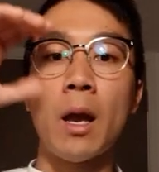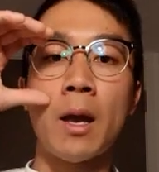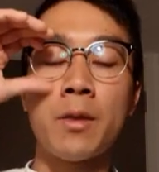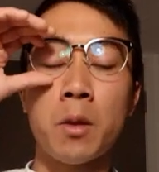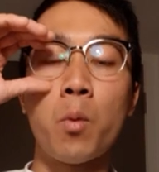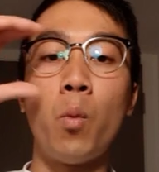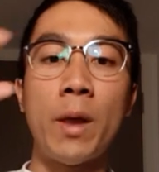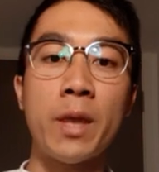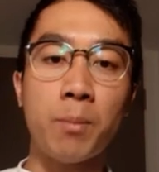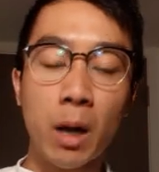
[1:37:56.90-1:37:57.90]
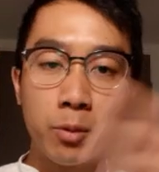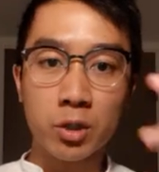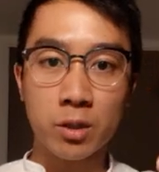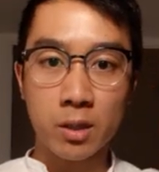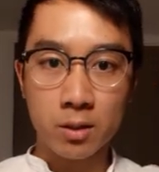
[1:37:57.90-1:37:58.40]
And when they
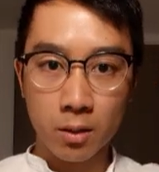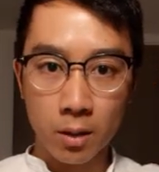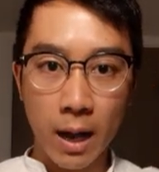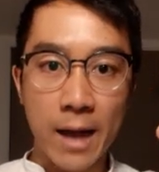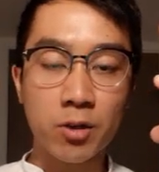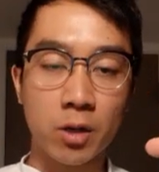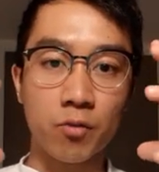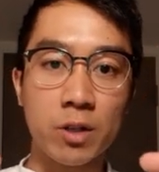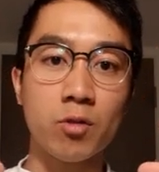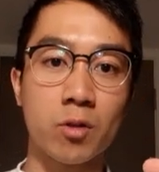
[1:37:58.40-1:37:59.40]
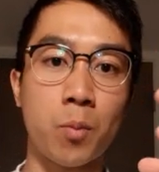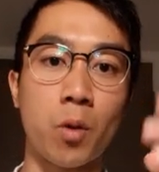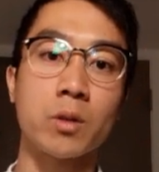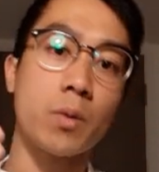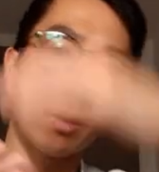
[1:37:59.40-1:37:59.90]
publish these aggregate research
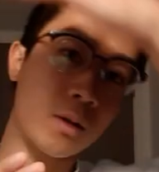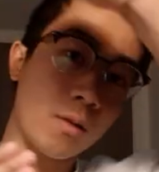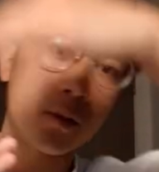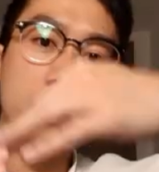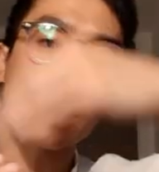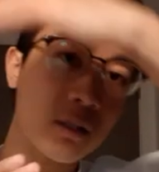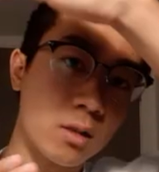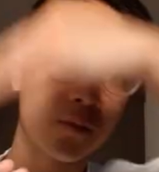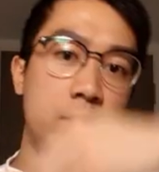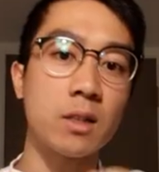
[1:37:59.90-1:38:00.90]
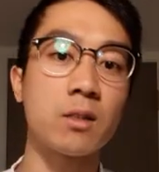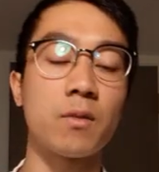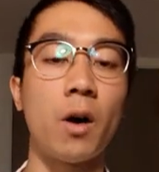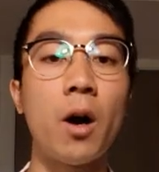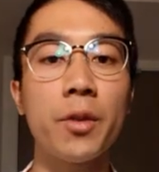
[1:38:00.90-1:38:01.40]
reports with dozens
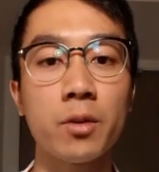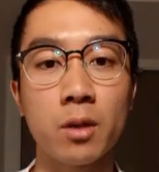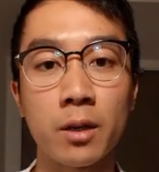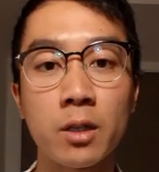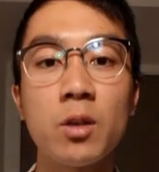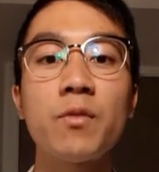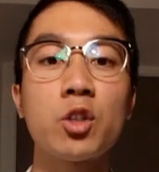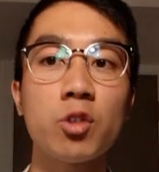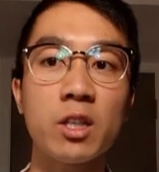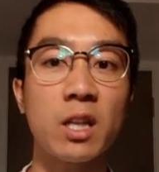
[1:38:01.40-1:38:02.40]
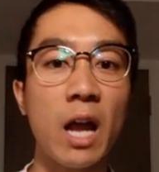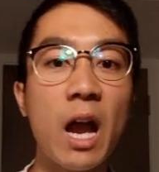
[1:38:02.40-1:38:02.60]
of authors on it, you have to trust that